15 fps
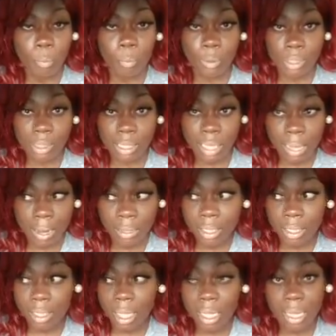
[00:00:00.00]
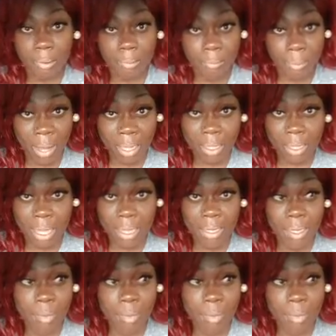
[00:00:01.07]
When Saturday night and Friday night